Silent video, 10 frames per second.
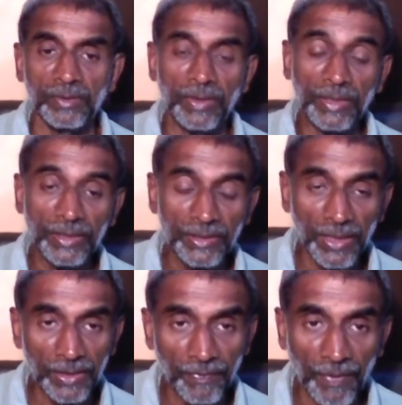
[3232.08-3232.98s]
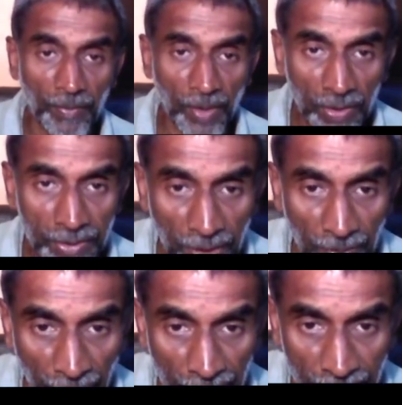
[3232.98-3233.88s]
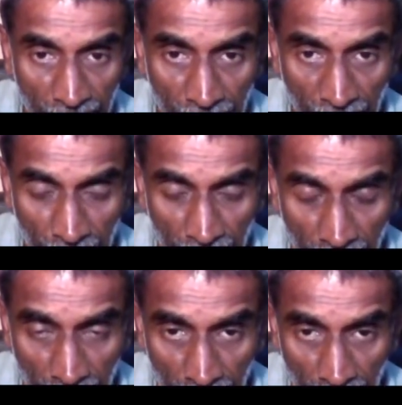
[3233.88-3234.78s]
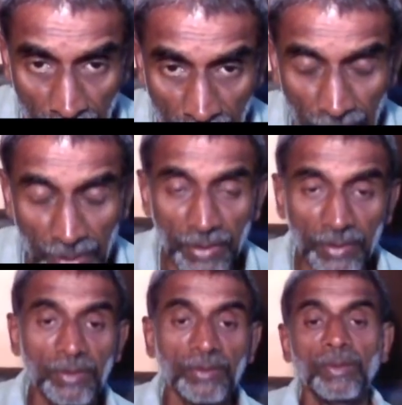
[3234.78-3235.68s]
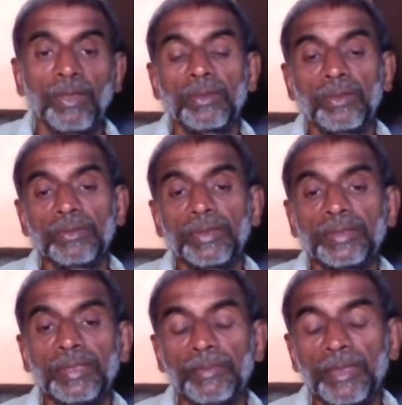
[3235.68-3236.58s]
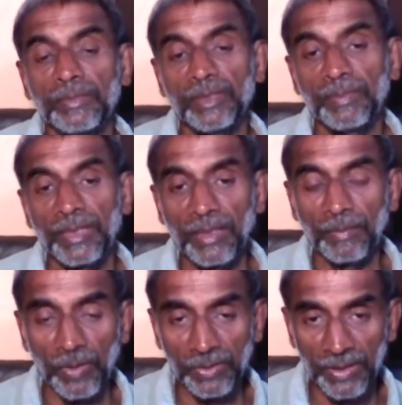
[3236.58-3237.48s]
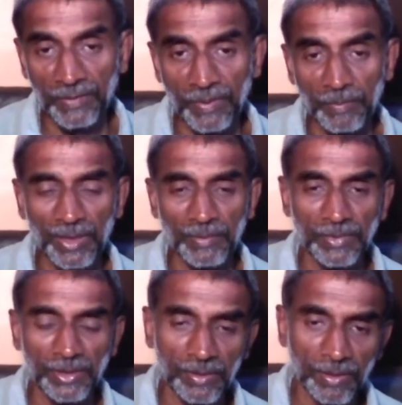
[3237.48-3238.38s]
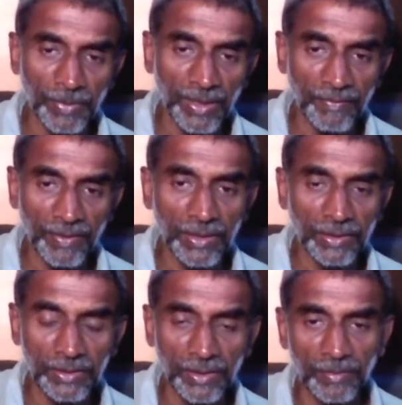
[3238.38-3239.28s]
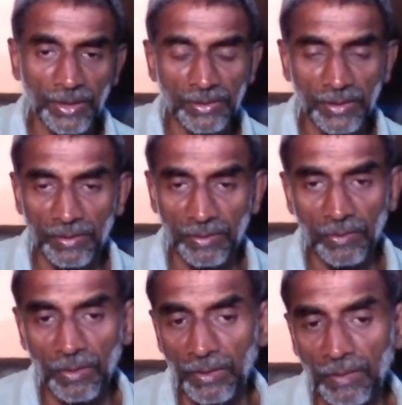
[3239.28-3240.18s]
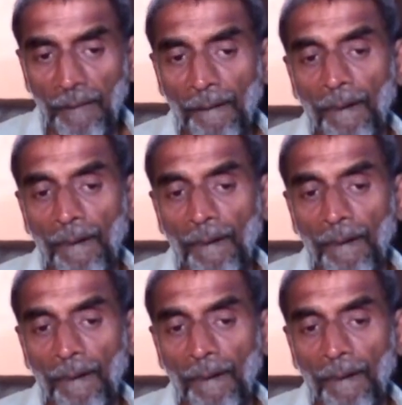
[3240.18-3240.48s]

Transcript: So initially, the pharmacological management may be needed to control the symptoms, particularly positive symptoms, the behavioral disturbance, and so on.